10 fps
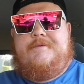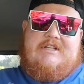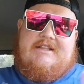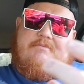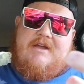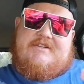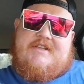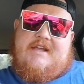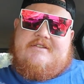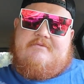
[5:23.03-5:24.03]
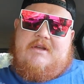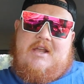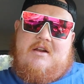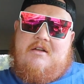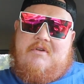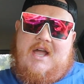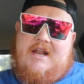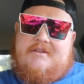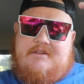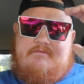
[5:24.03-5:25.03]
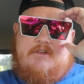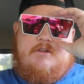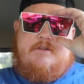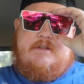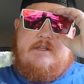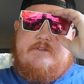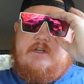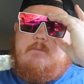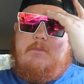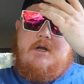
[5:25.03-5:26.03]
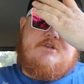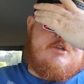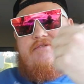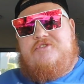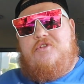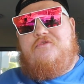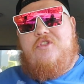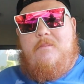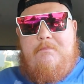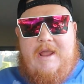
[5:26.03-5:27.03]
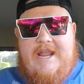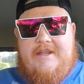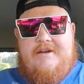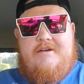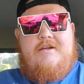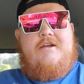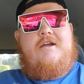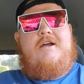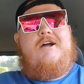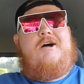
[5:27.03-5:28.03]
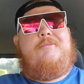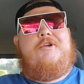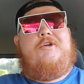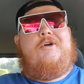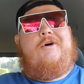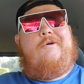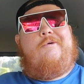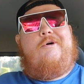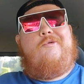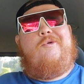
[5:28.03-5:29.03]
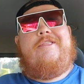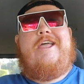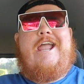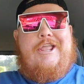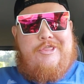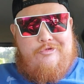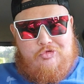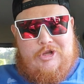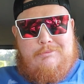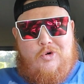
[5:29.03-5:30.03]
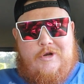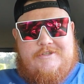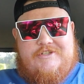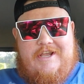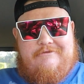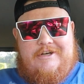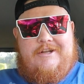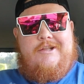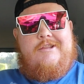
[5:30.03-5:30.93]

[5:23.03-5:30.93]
Not the best tasting bacon I've had. It didn't really taste like much. So for the bacon, I'm gonna go with a 3.7.